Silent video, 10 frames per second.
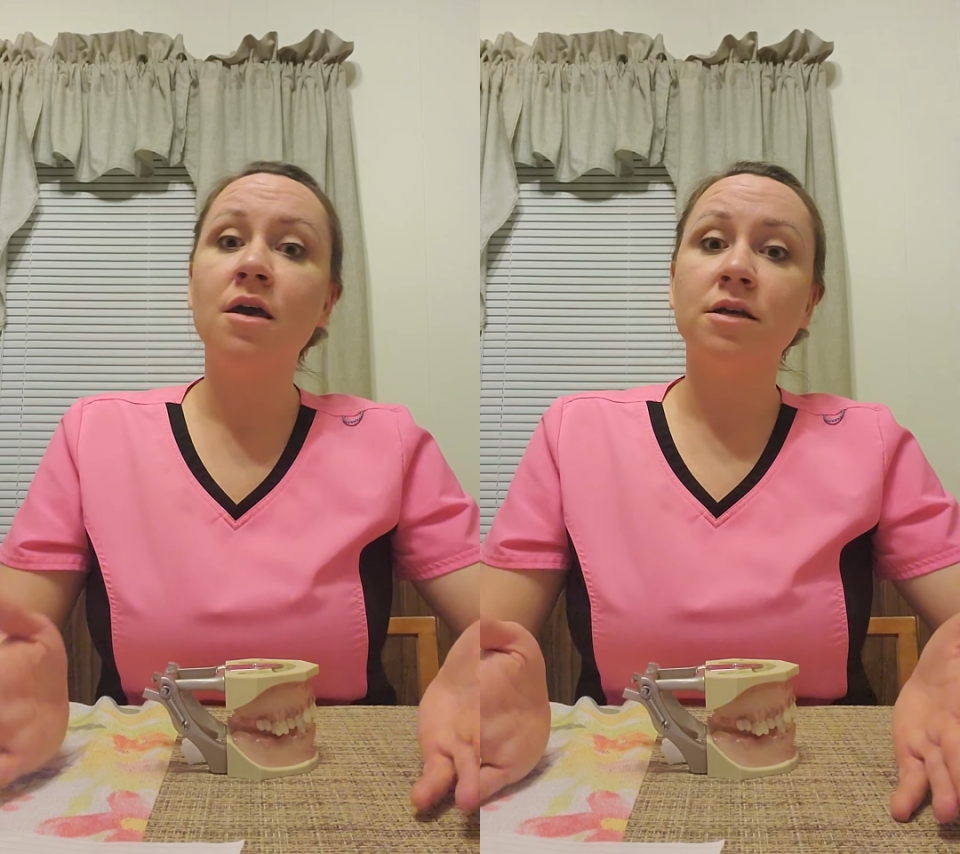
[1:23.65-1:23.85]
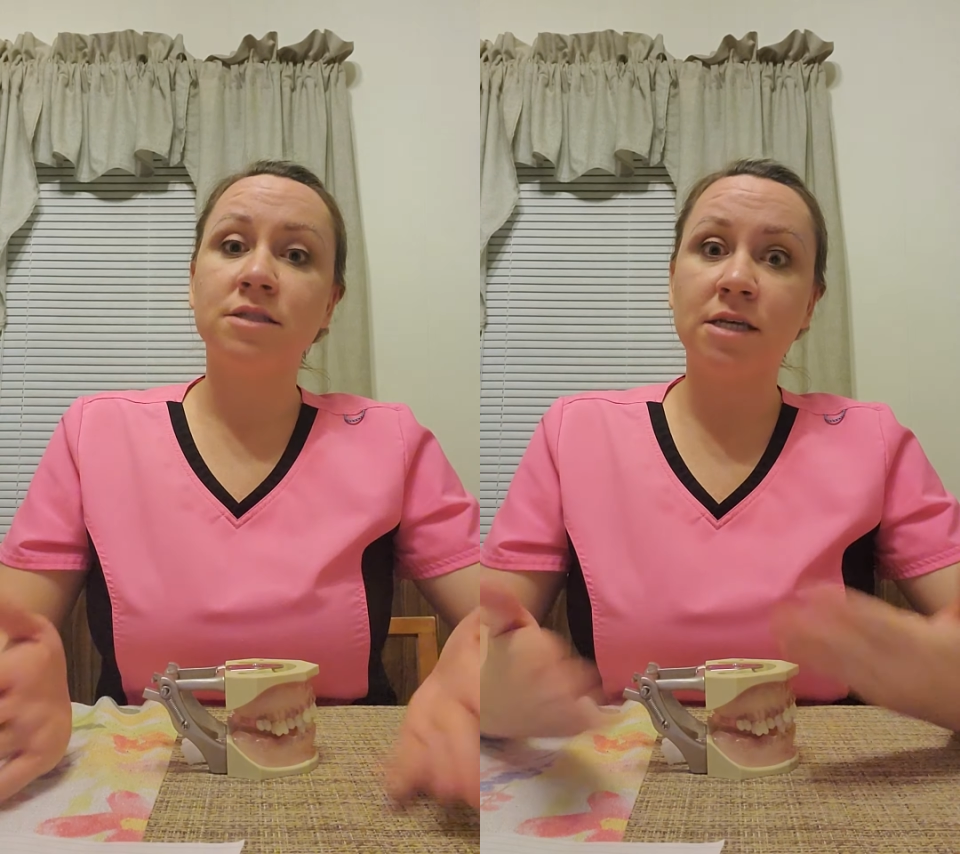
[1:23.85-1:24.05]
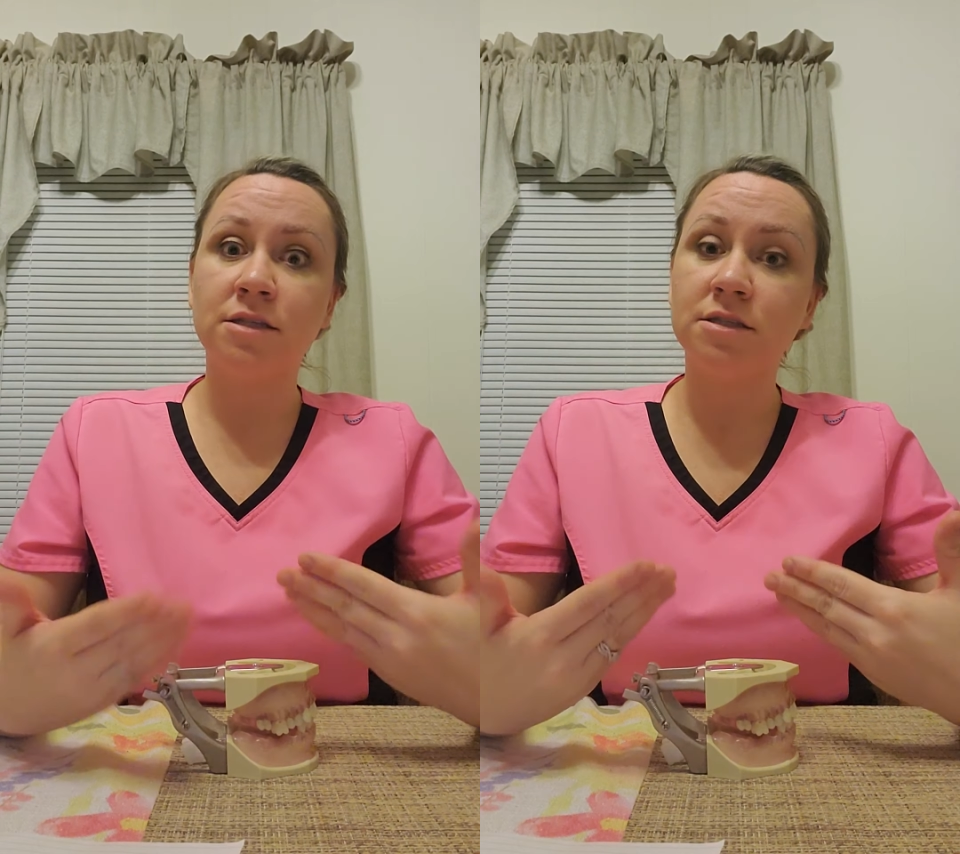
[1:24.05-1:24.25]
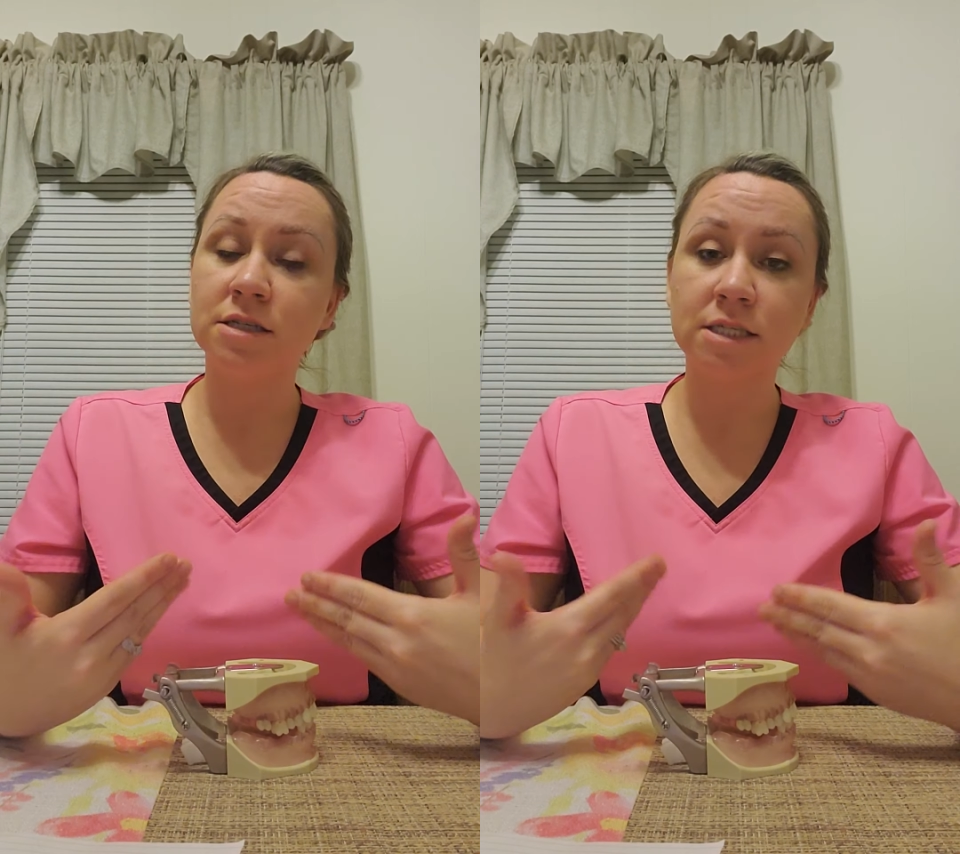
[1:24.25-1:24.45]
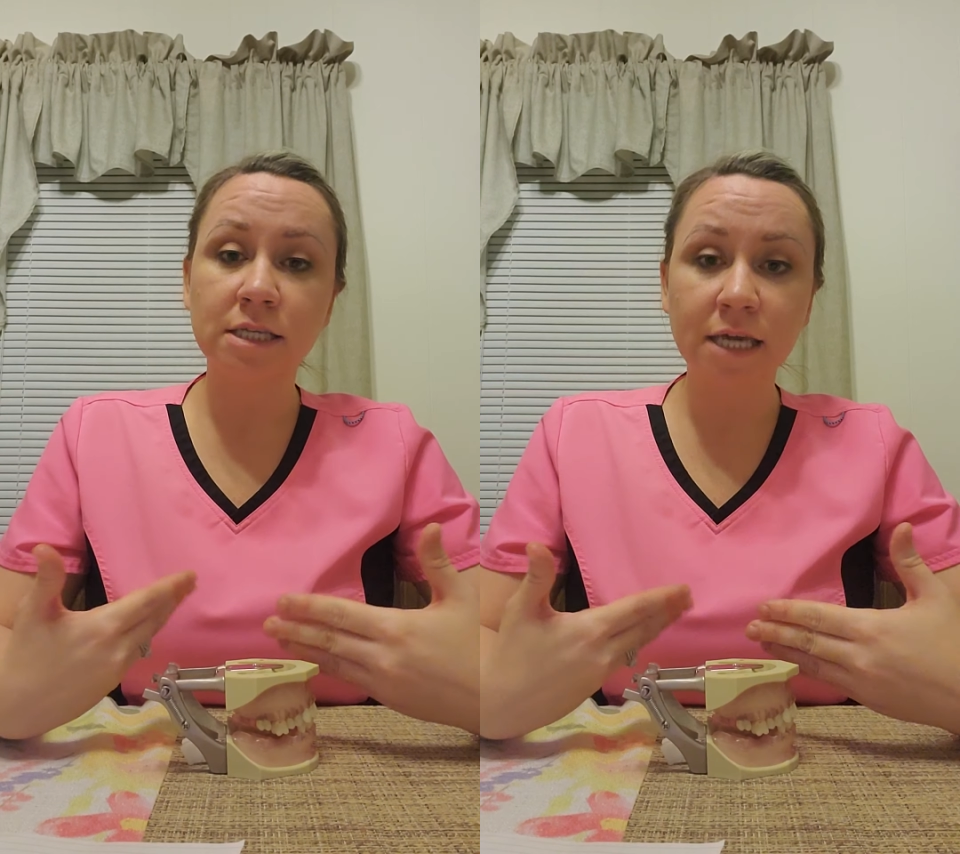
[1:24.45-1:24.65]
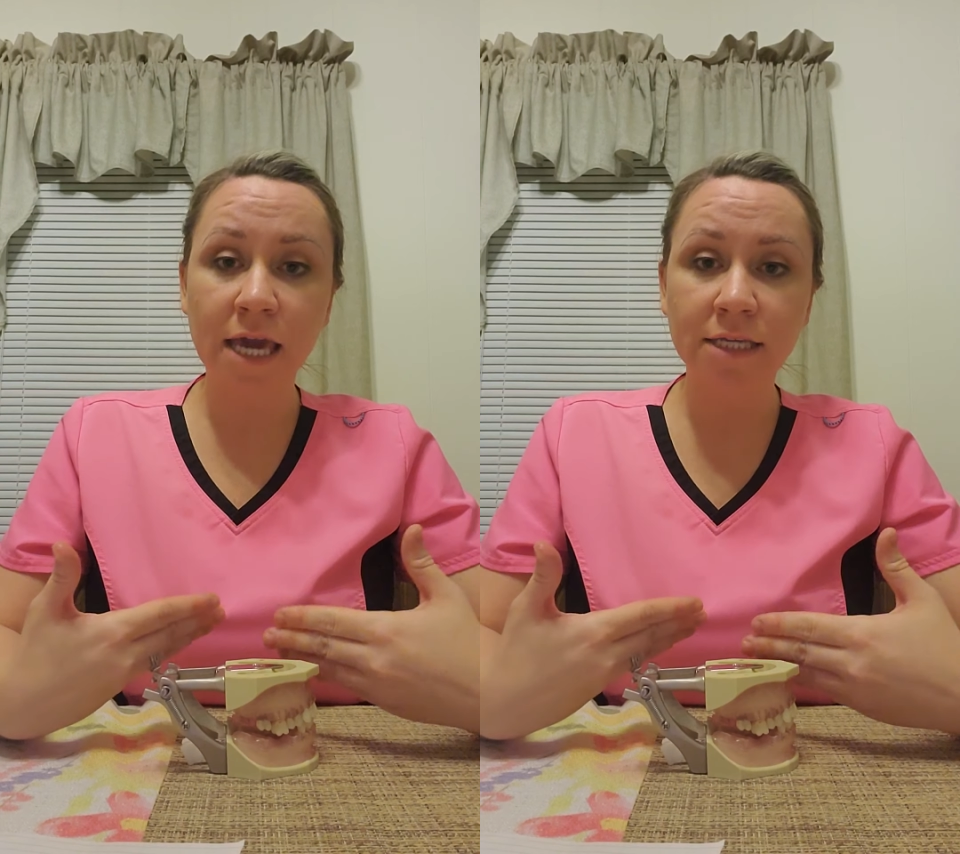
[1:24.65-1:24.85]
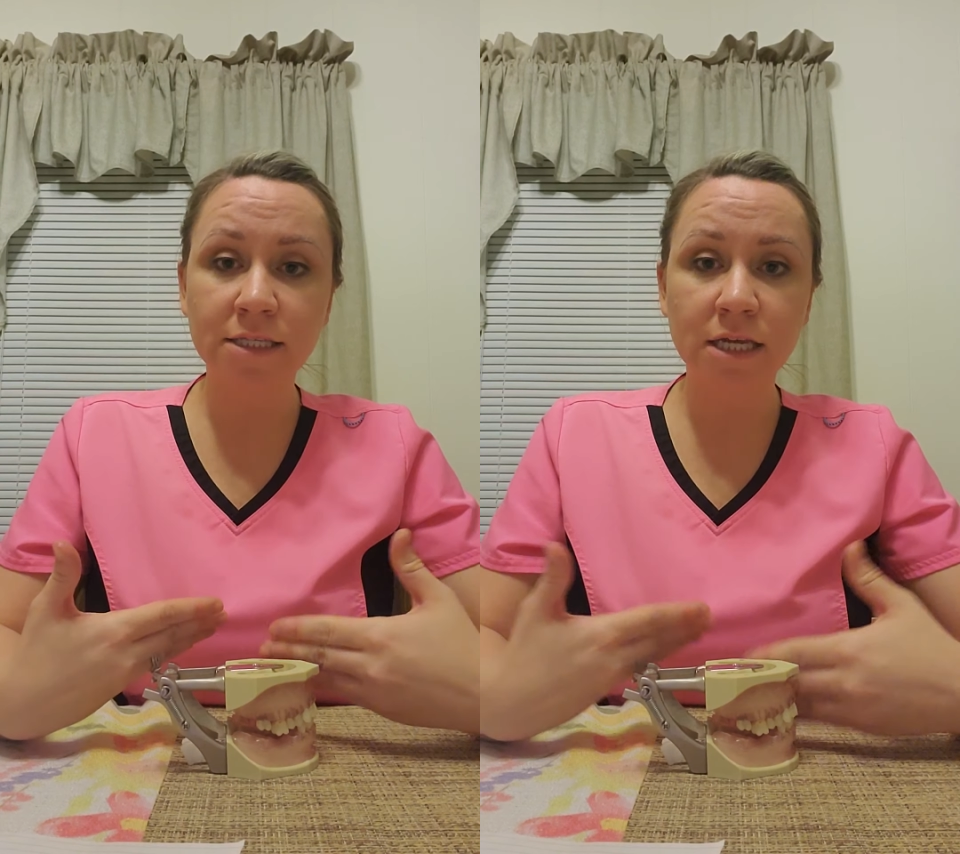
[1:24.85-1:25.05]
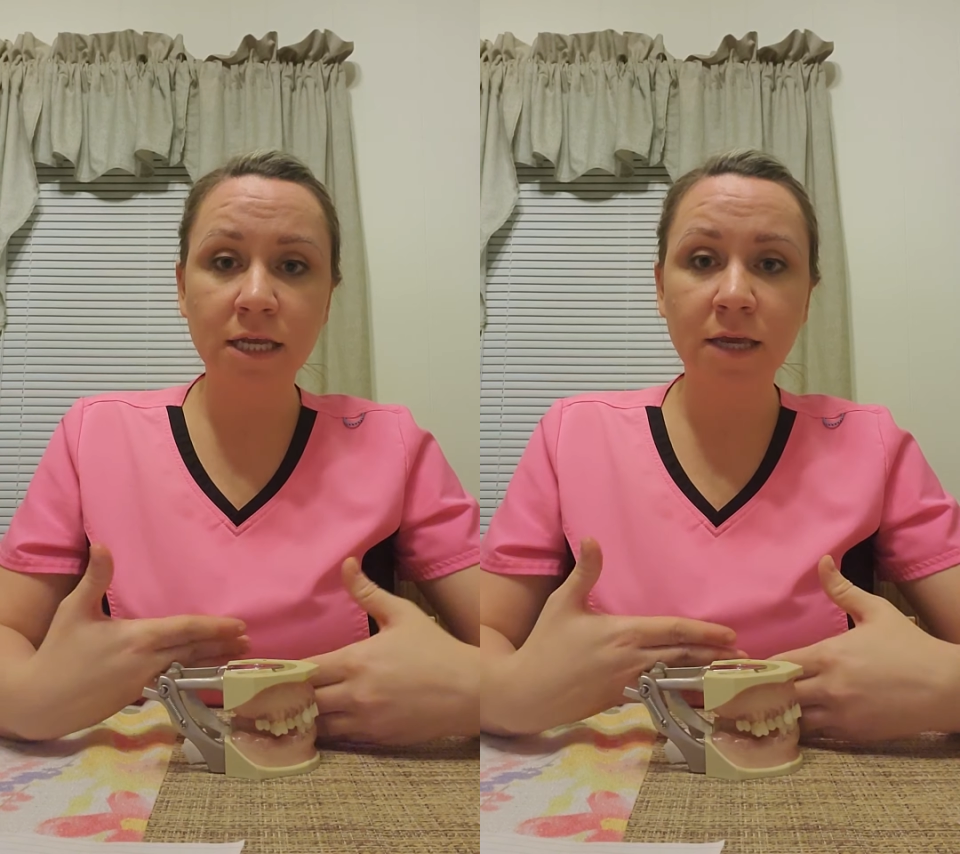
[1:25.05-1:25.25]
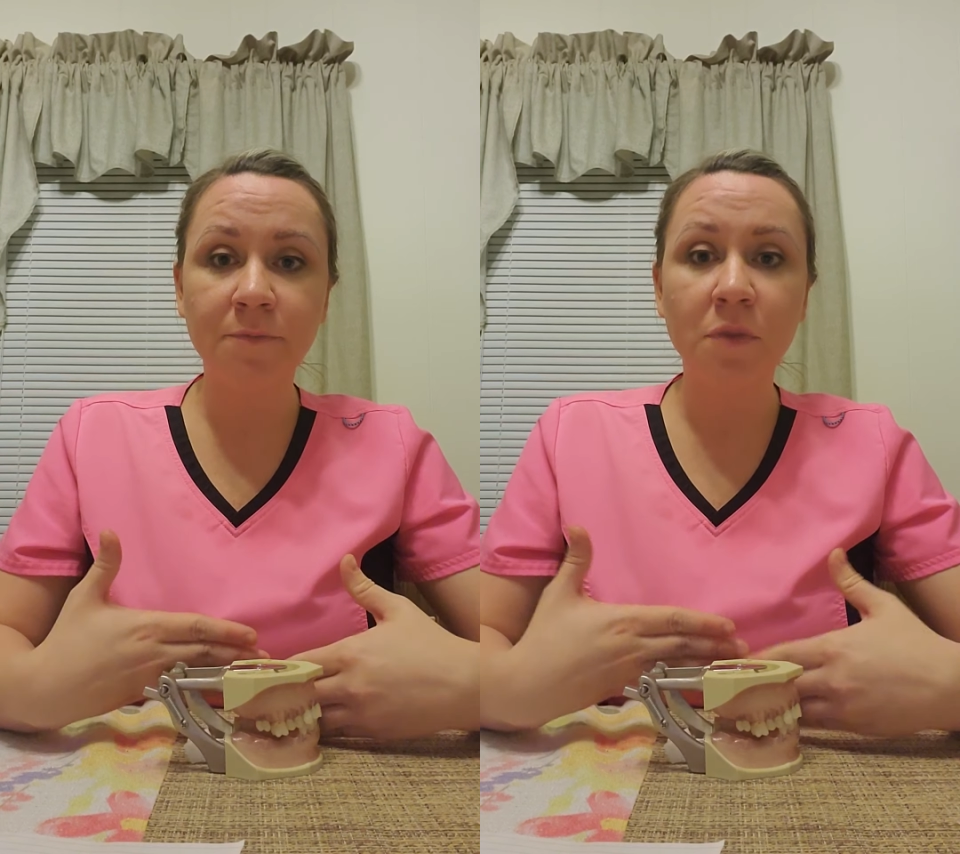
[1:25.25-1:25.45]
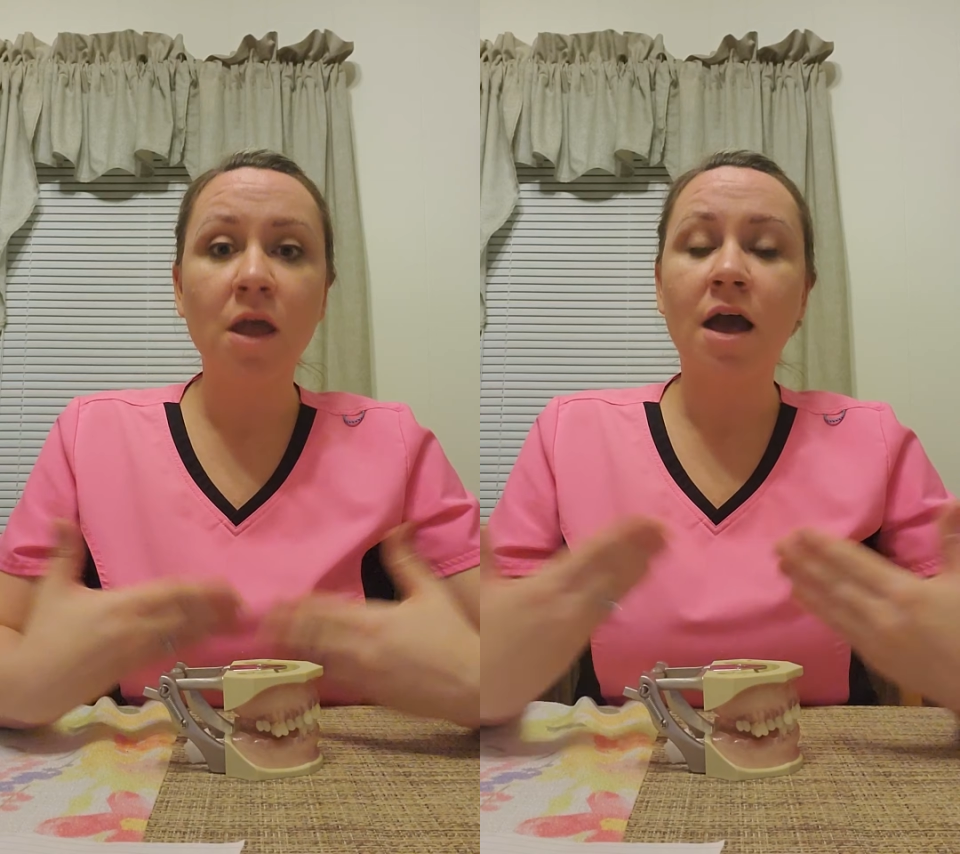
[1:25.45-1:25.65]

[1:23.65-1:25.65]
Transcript: Since this is a case study,